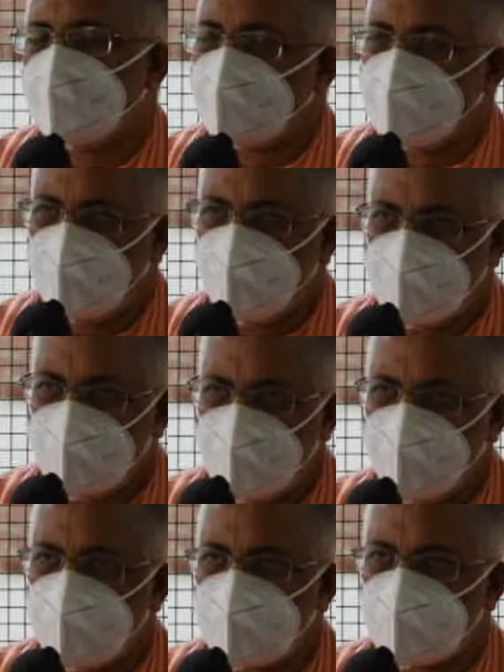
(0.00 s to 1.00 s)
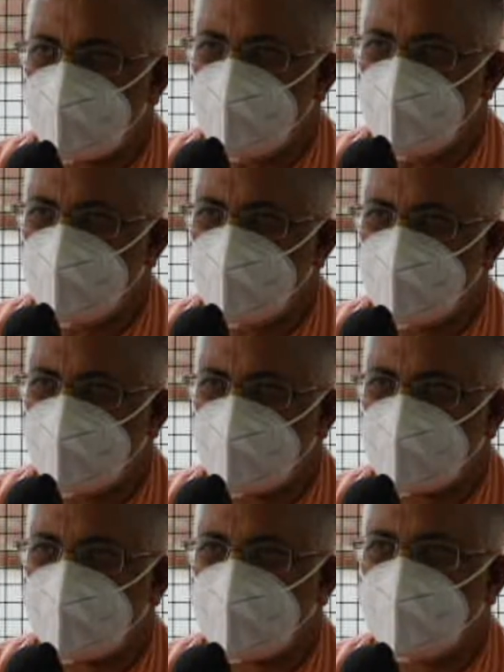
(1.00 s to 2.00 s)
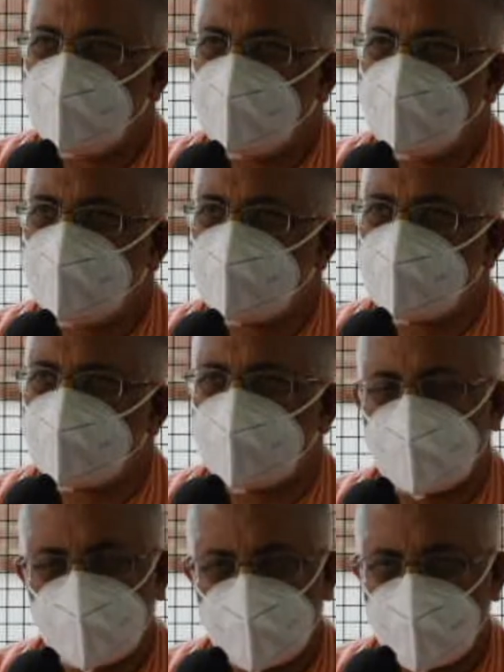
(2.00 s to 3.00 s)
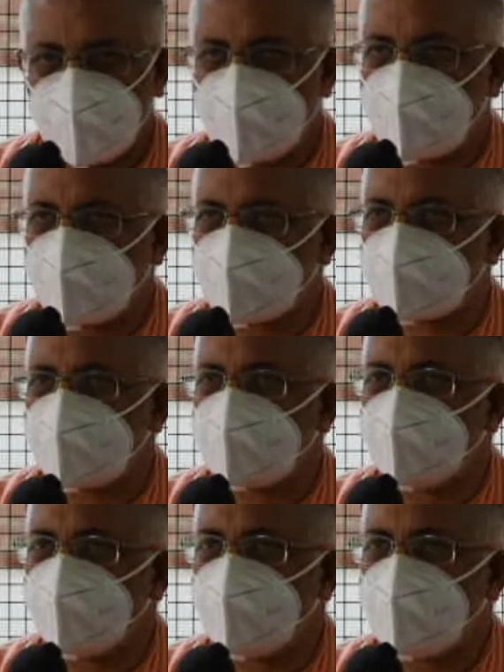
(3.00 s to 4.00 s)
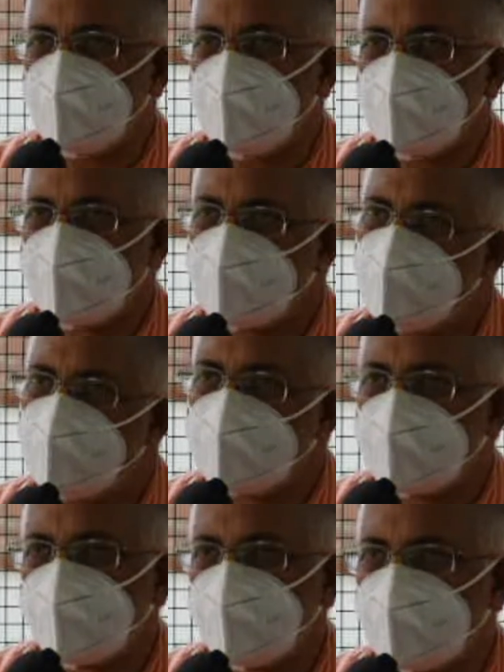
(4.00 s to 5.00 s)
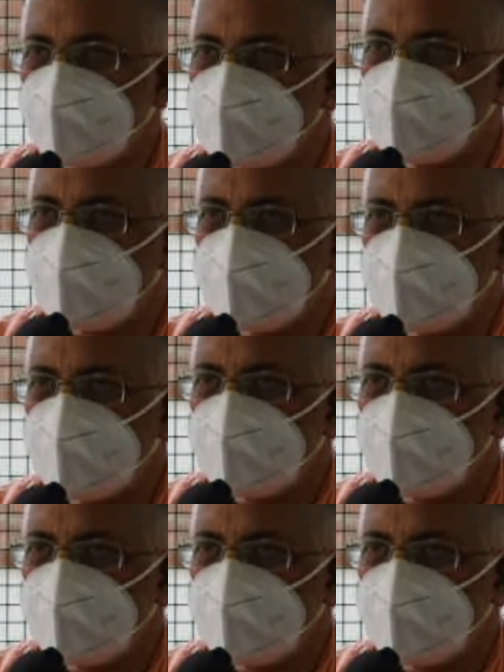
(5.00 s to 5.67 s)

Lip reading: I am an individual. I like to be a Krishna devotee. Don't interfere with that.